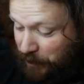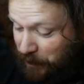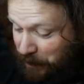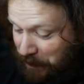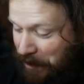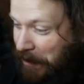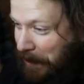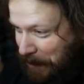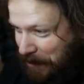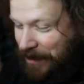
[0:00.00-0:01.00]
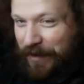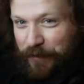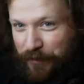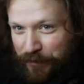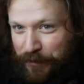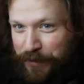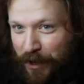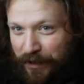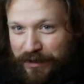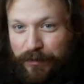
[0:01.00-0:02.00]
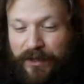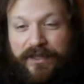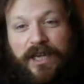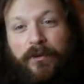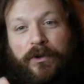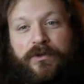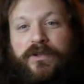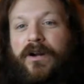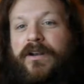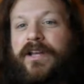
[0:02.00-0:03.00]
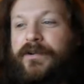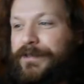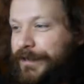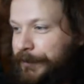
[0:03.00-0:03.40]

So, for Darkness Ablaze, I will go Dark Energy.